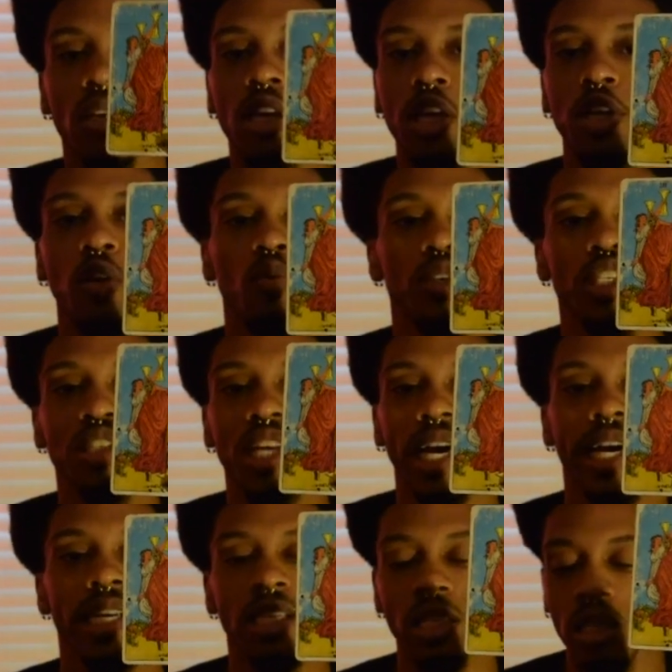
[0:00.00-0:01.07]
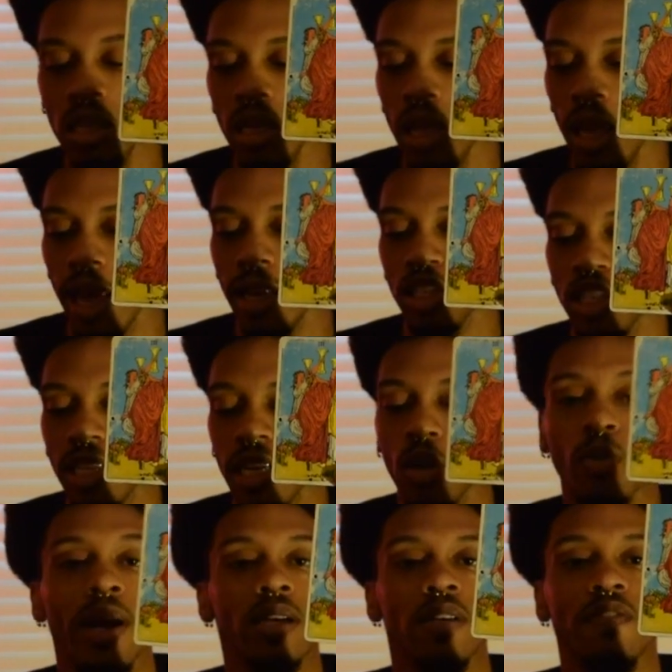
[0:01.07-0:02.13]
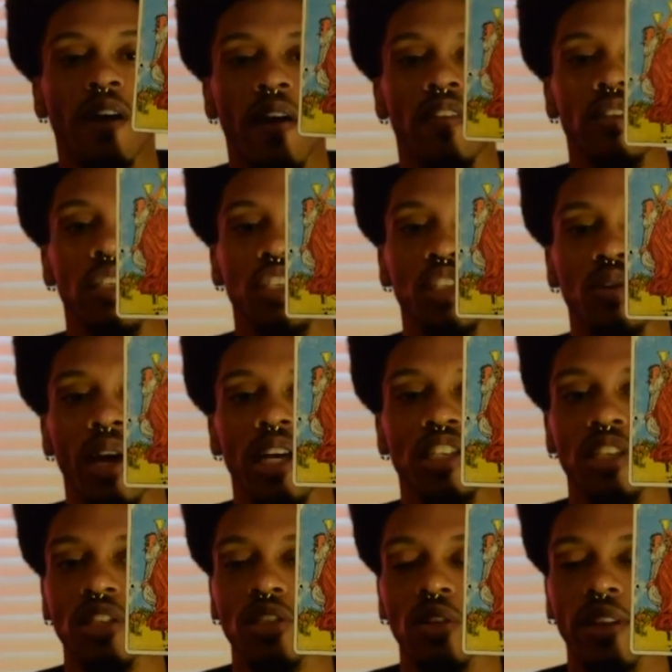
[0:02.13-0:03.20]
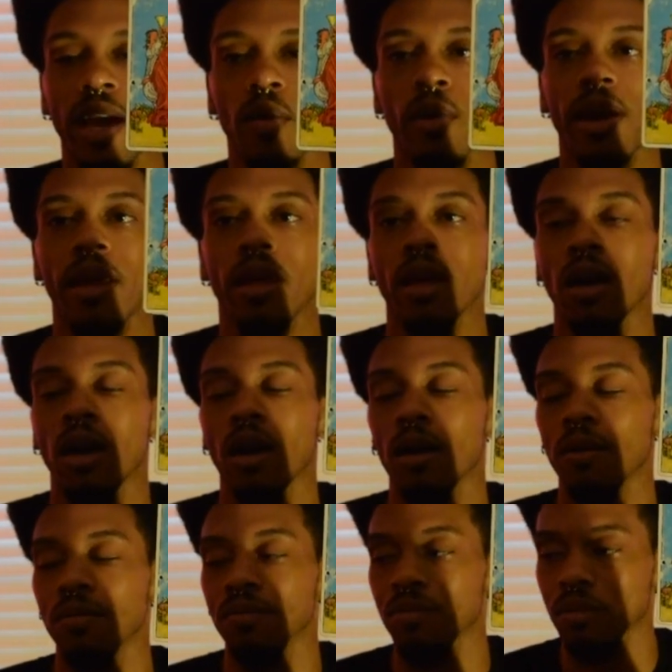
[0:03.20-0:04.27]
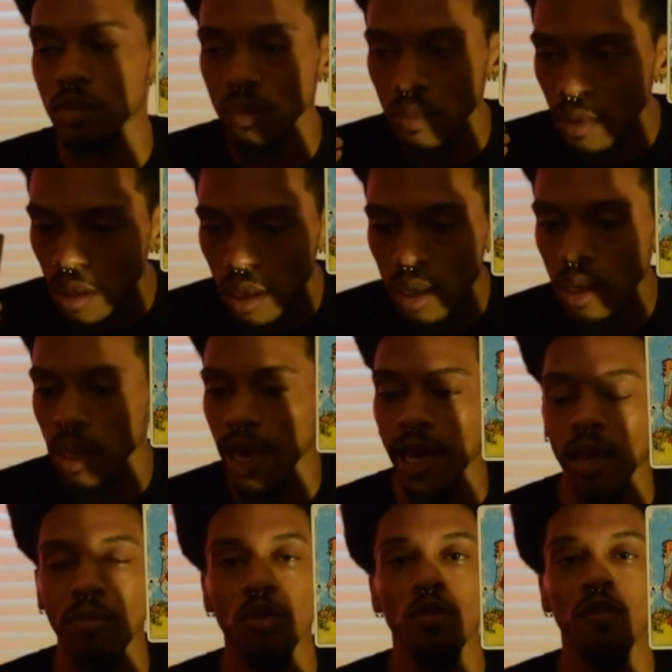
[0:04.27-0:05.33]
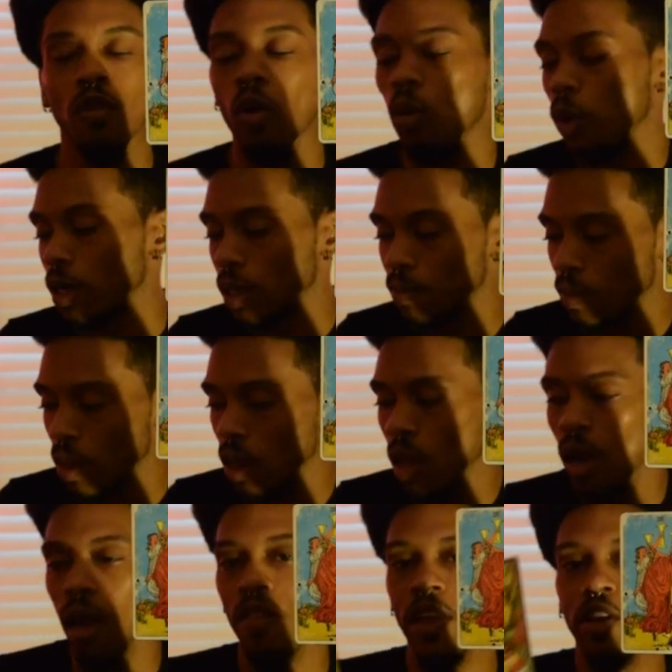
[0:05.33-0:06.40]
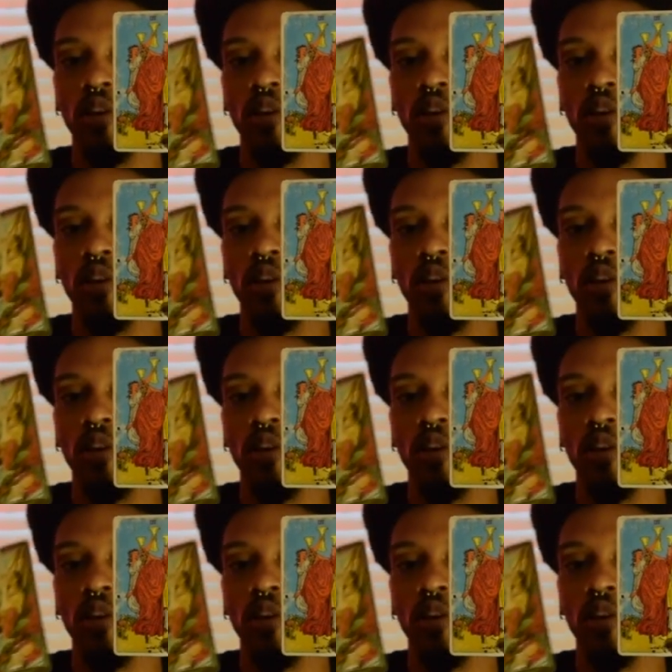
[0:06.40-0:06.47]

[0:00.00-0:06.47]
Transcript: reunite and just kind of rectify the situation so that way it can move forward. And they